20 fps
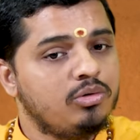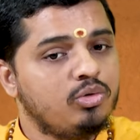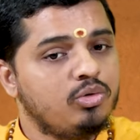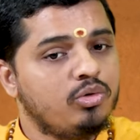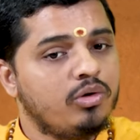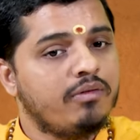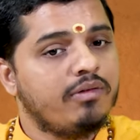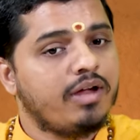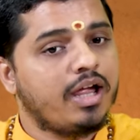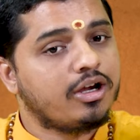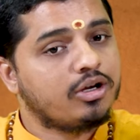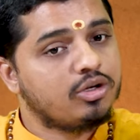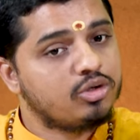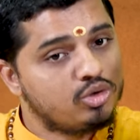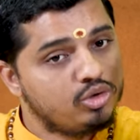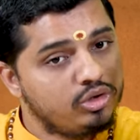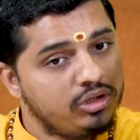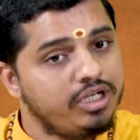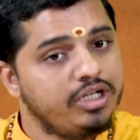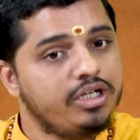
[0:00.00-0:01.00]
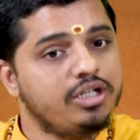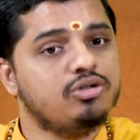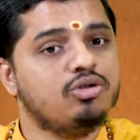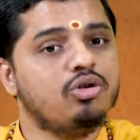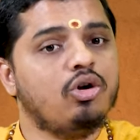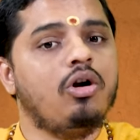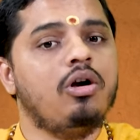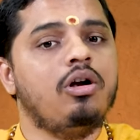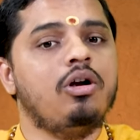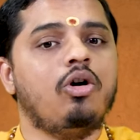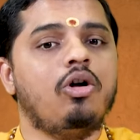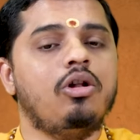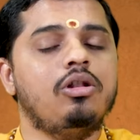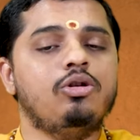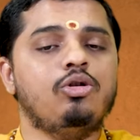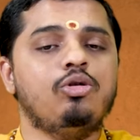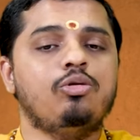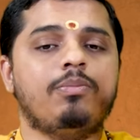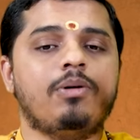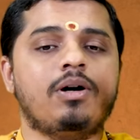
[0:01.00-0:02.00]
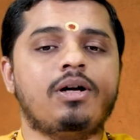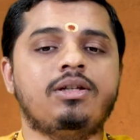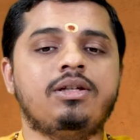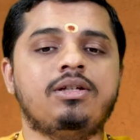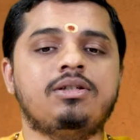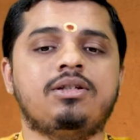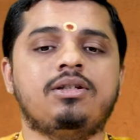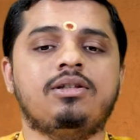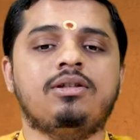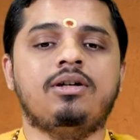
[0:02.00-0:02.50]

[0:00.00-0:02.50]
who have actually dissolved all the upadhis